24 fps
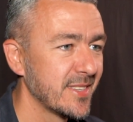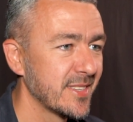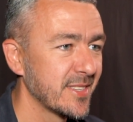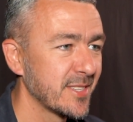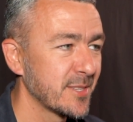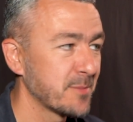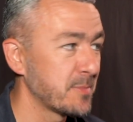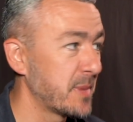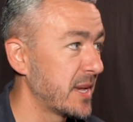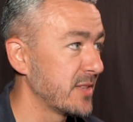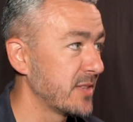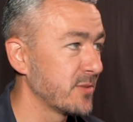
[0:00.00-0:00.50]

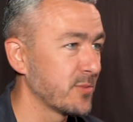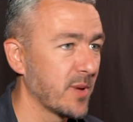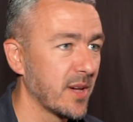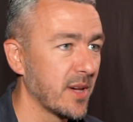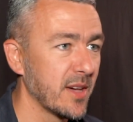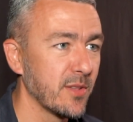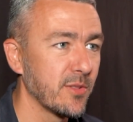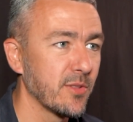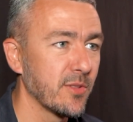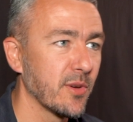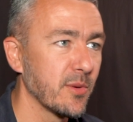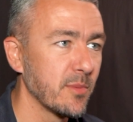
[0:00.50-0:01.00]
spend what
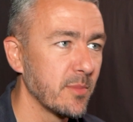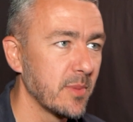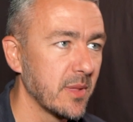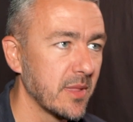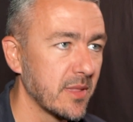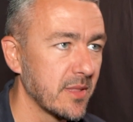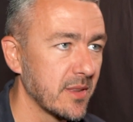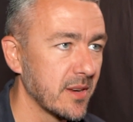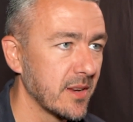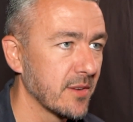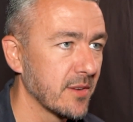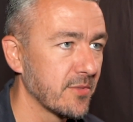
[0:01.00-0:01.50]
I thought would be
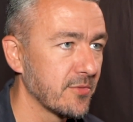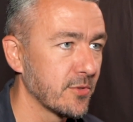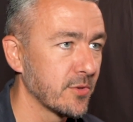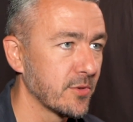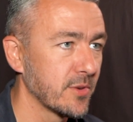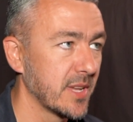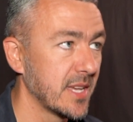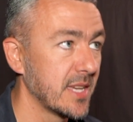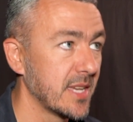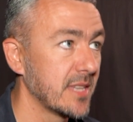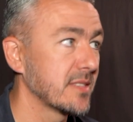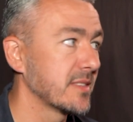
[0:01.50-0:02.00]
3 or
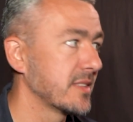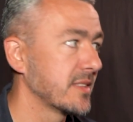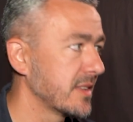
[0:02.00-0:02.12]
4 days,